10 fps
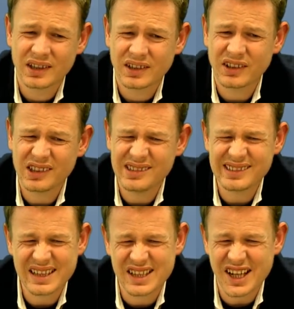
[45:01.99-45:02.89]

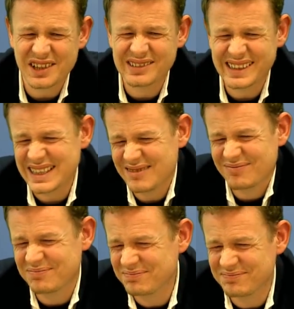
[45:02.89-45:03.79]
So
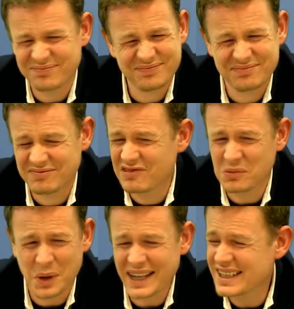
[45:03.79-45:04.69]
generally,
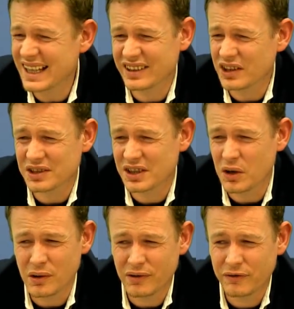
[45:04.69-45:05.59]
white does not
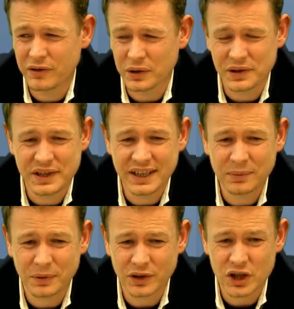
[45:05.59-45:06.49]
go for these
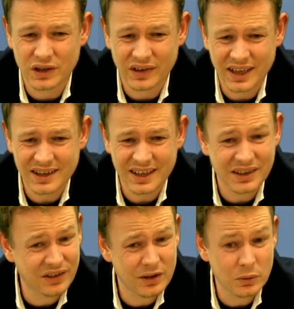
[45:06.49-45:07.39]
positions, and there
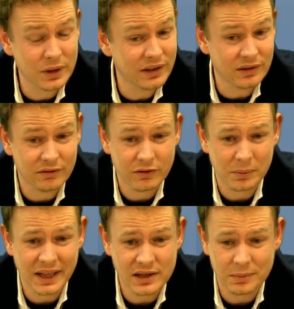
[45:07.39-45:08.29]
is no reason for
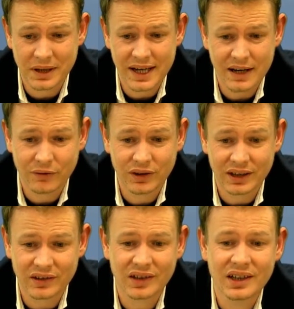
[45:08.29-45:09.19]
black to play
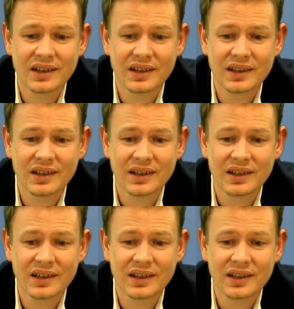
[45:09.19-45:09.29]
f6.